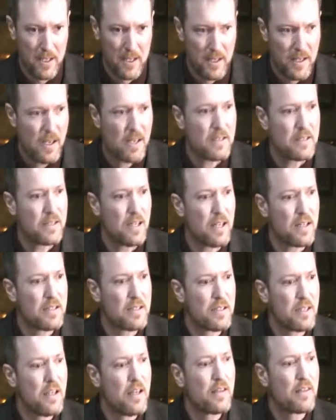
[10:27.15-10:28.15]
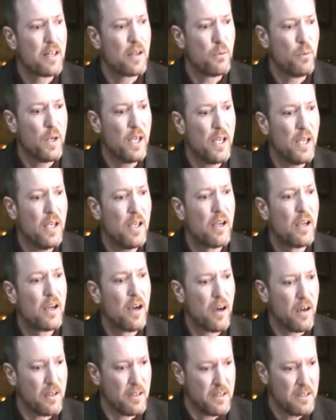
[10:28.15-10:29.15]
a sense that we
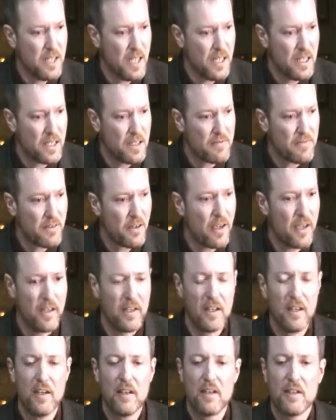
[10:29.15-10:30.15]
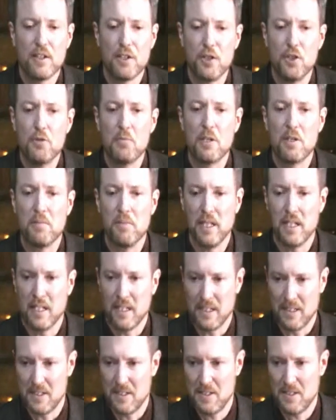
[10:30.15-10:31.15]
are dignified human
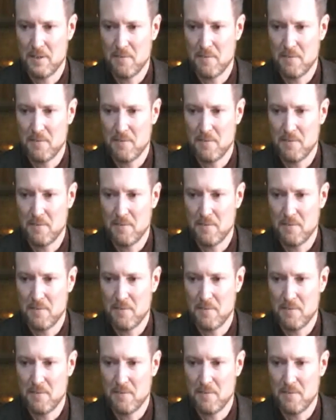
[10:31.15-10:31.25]
beings